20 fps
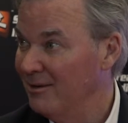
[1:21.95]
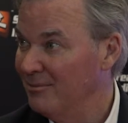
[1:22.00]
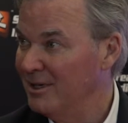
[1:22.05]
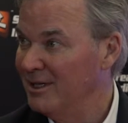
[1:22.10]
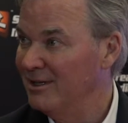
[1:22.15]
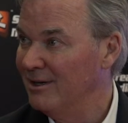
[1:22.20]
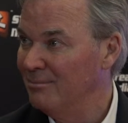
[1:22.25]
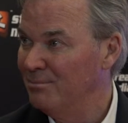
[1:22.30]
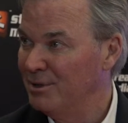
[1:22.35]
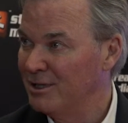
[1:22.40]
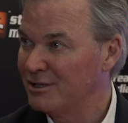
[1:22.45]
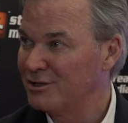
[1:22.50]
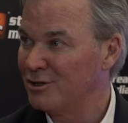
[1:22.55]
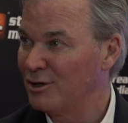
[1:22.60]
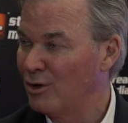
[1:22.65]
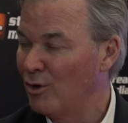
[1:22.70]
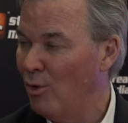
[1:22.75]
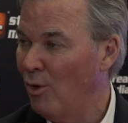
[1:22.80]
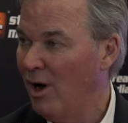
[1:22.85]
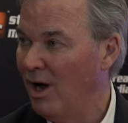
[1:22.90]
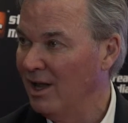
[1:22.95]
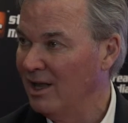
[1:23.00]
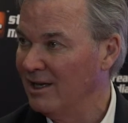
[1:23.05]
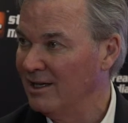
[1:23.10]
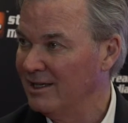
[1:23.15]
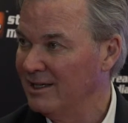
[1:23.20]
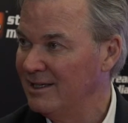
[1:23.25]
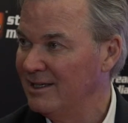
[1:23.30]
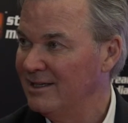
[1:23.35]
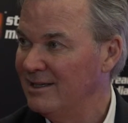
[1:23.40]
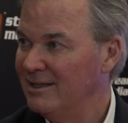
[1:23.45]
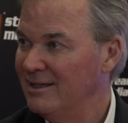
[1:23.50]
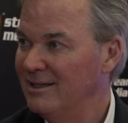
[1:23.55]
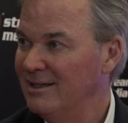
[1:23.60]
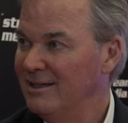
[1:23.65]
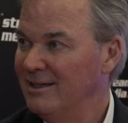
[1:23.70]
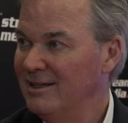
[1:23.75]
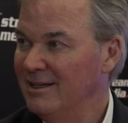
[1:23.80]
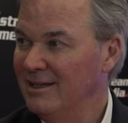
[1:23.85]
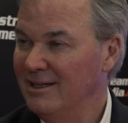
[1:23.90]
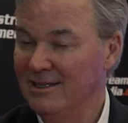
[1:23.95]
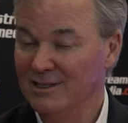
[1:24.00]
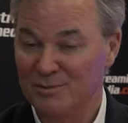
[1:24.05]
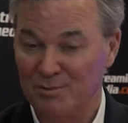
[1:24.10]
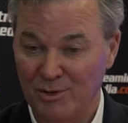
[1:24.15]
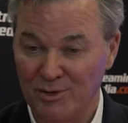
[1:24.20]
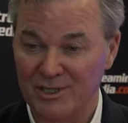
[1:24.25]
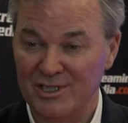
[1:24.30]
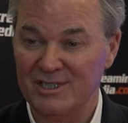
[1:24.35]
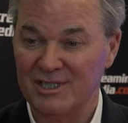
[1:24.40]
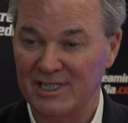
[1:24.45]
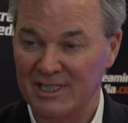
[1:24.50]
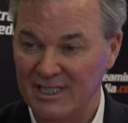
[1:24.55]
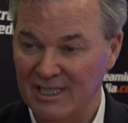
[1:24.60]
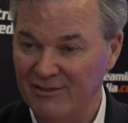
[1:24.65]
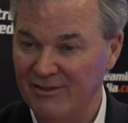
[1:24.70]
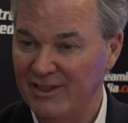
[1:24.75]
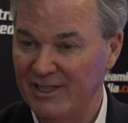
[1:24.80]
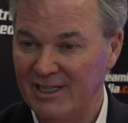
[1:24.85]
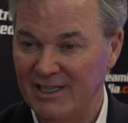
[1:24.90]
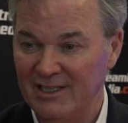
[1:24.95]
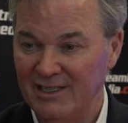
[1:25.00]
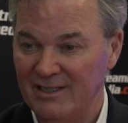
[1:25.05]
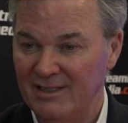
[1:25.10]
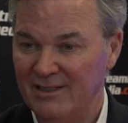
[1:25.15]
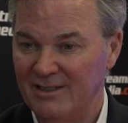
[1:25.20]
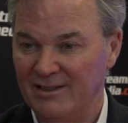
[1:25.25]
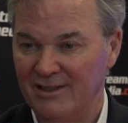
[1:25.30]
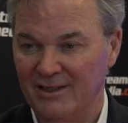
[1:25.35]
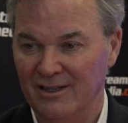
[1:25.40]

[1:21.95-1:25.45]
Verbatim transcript: I mean, the picture quality is pretty significant.